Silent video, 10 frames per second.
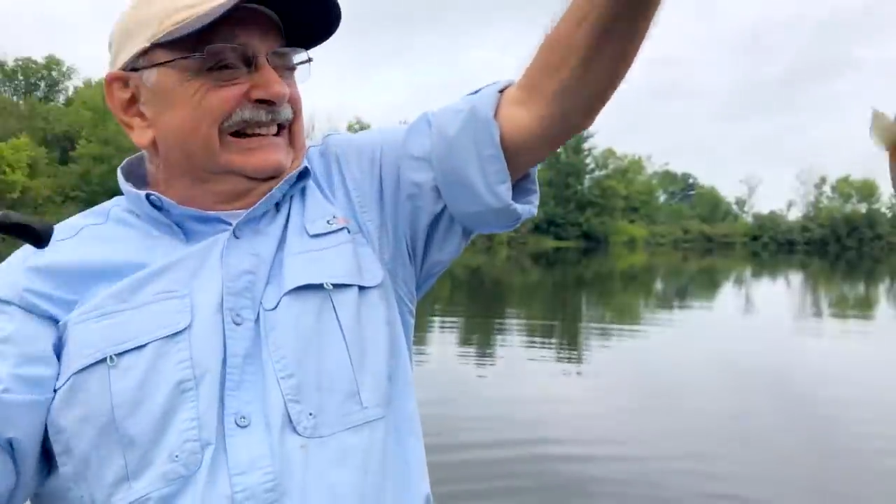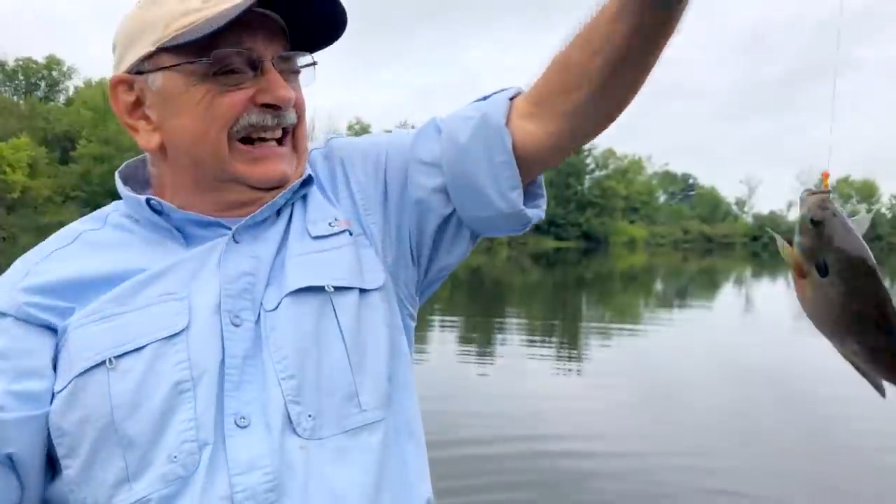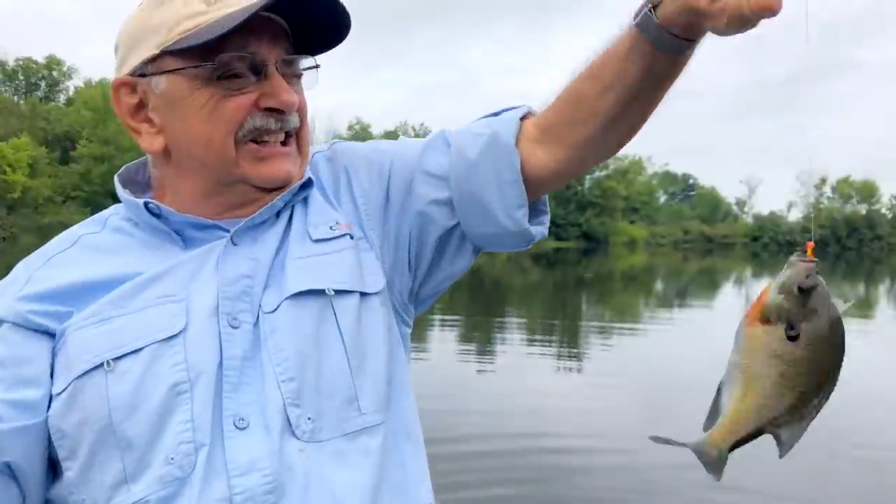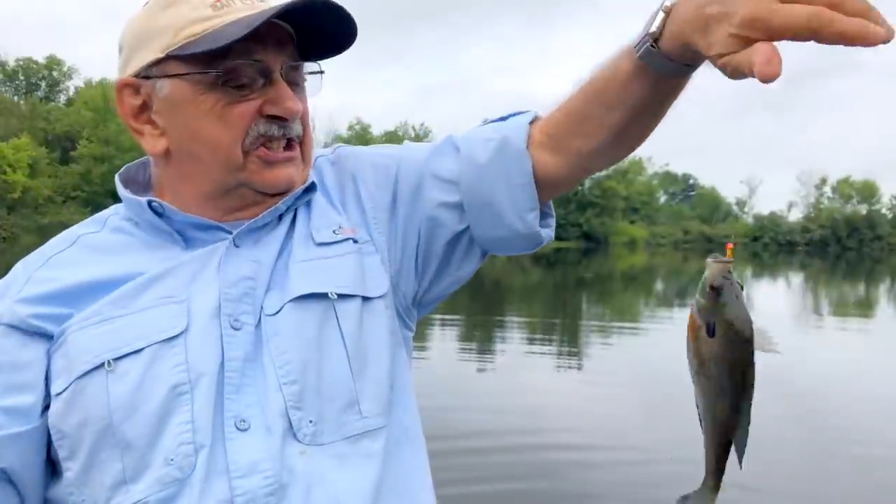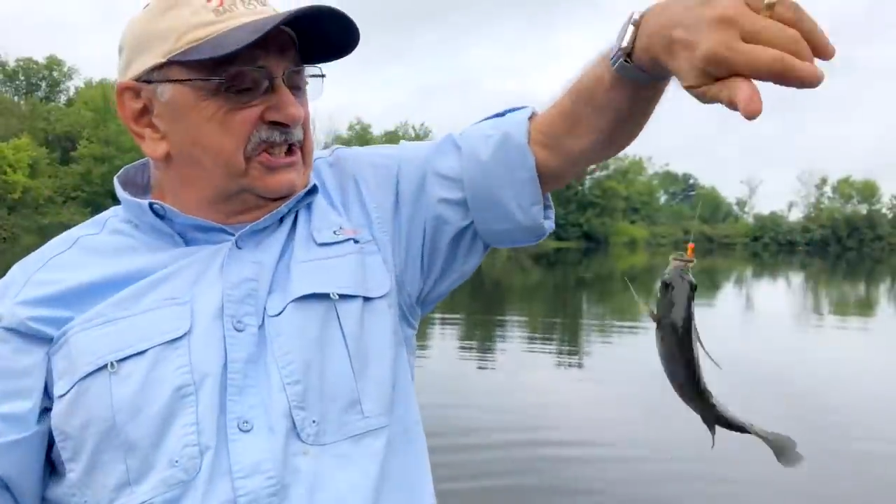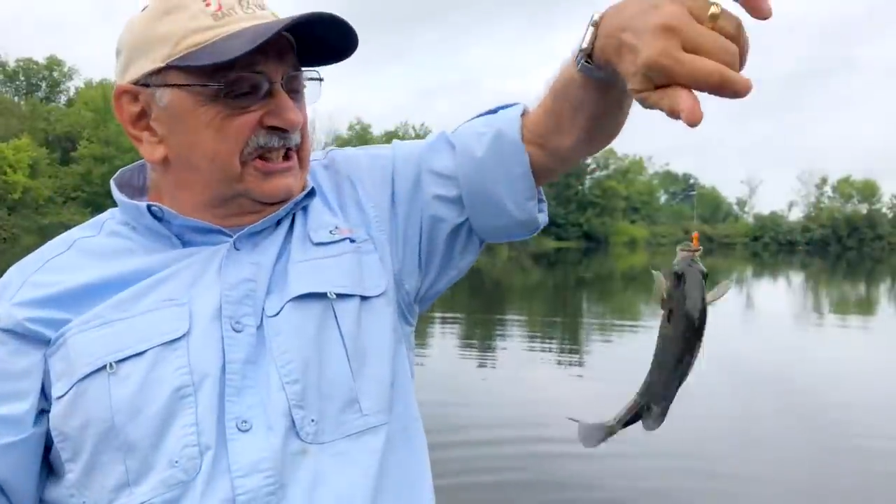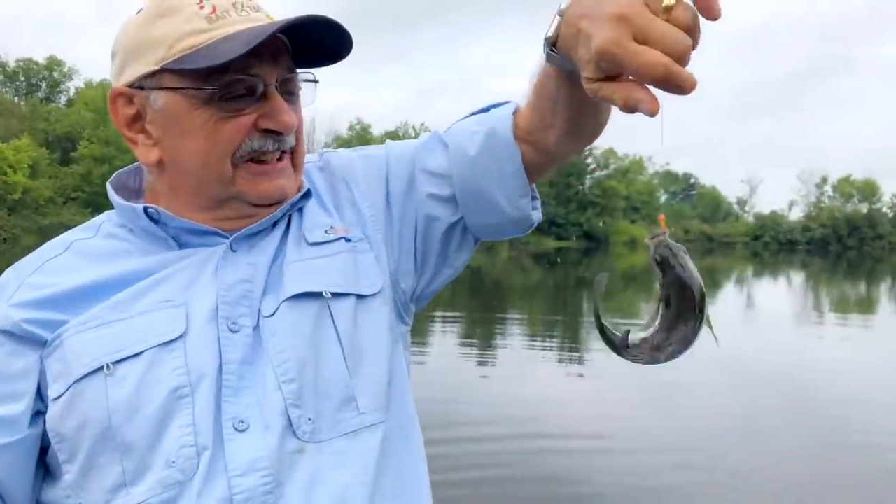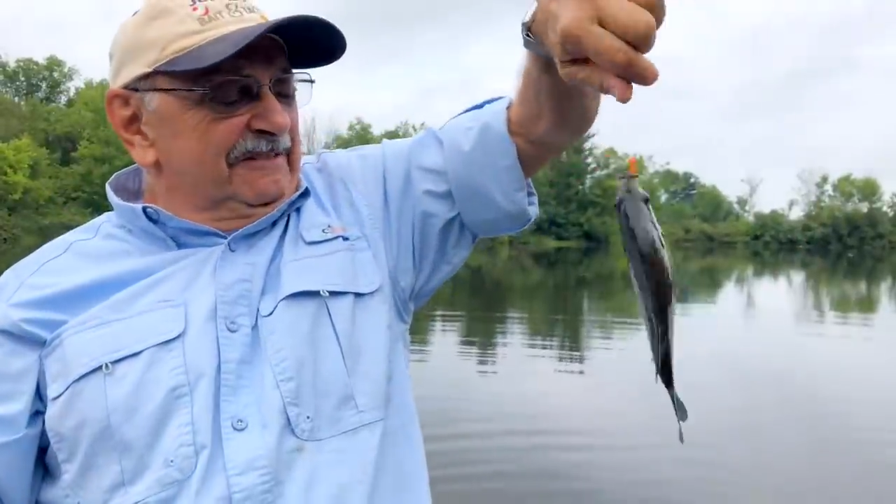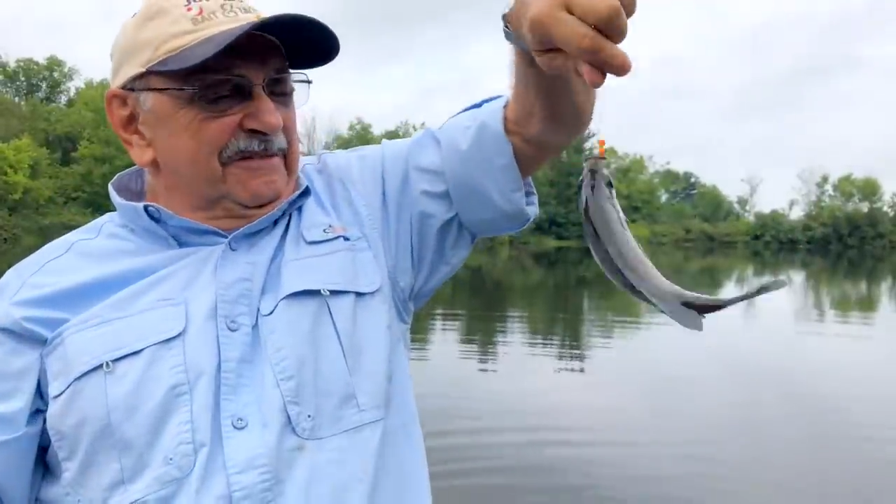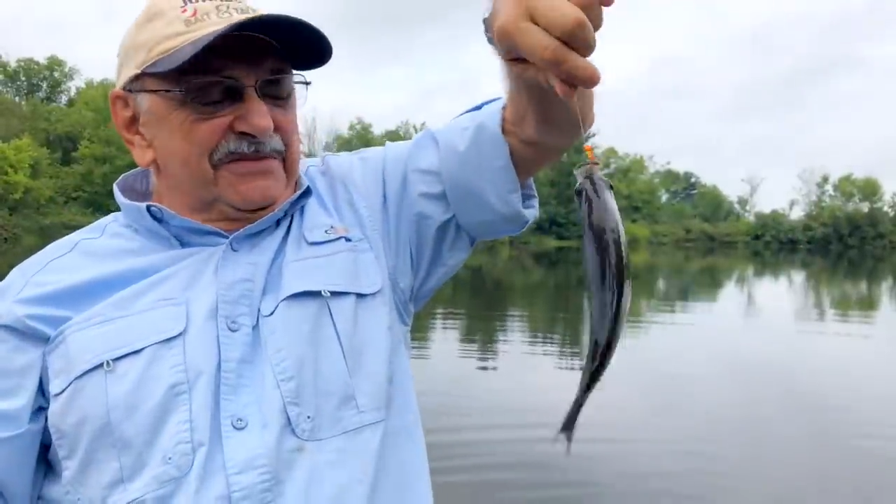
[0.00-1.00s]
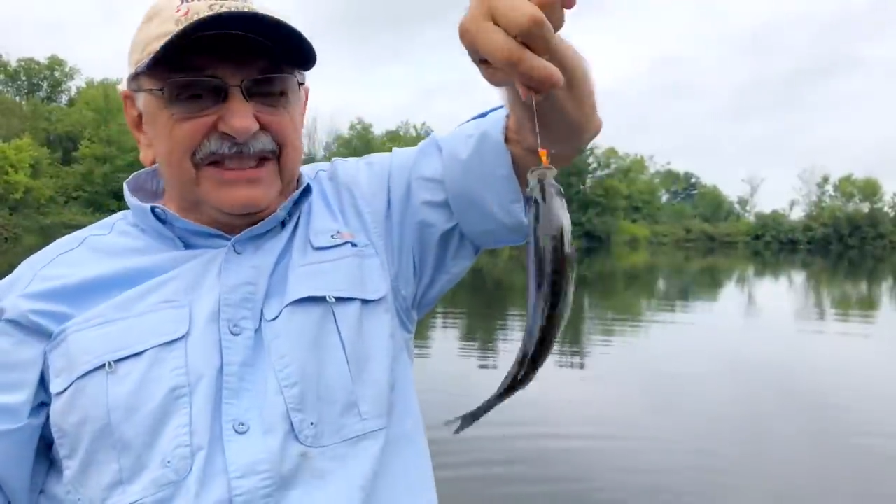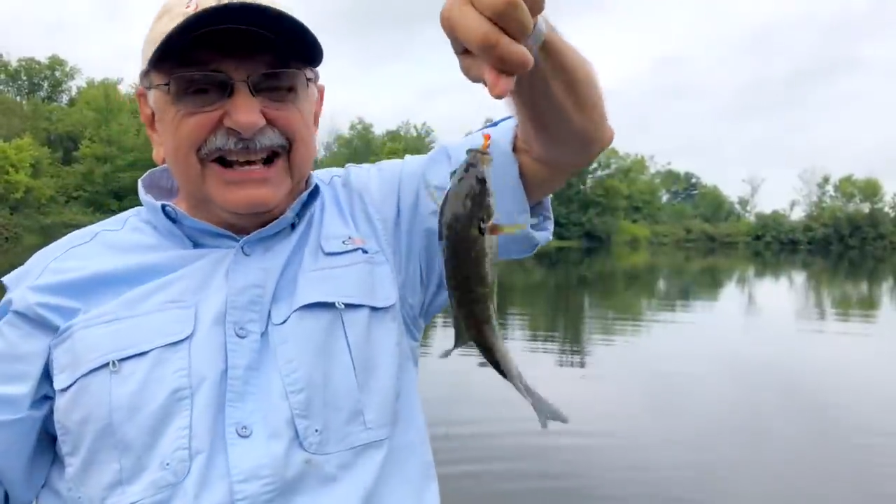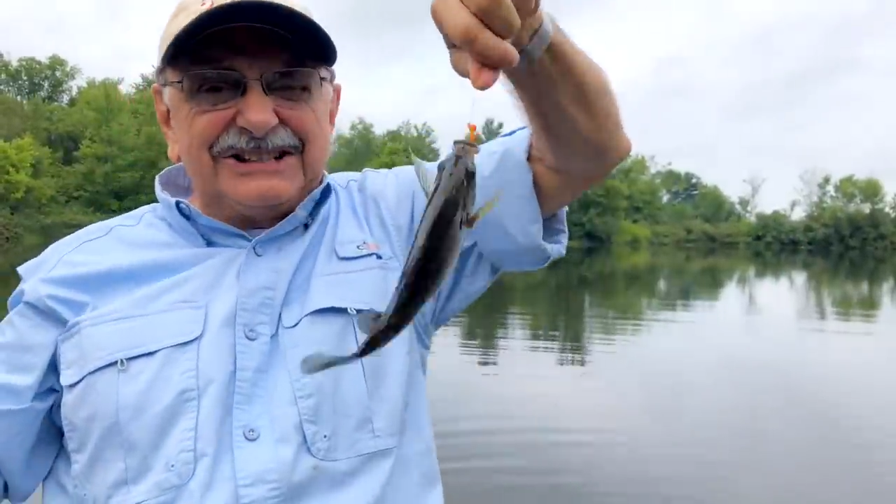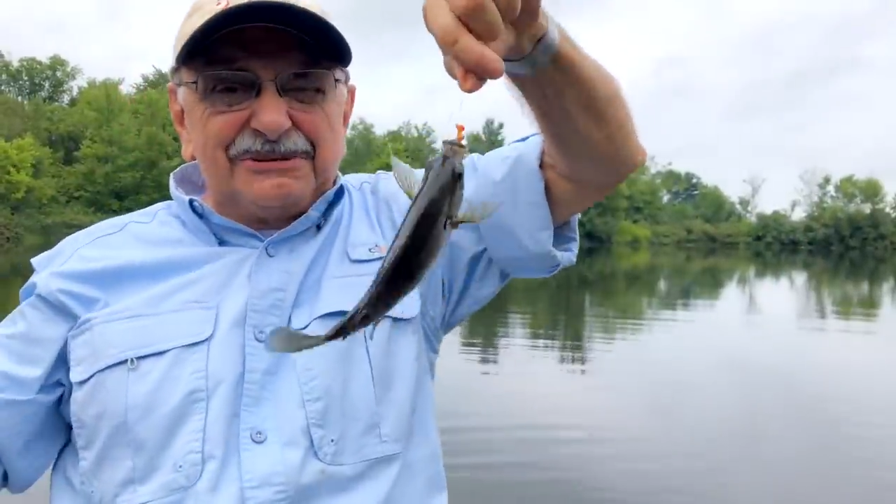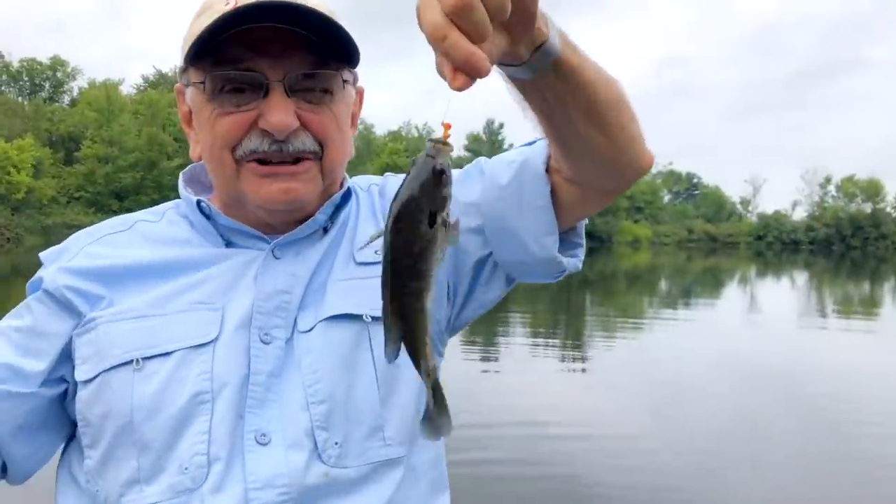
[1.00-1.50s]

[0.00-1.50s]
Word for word: Yes, that's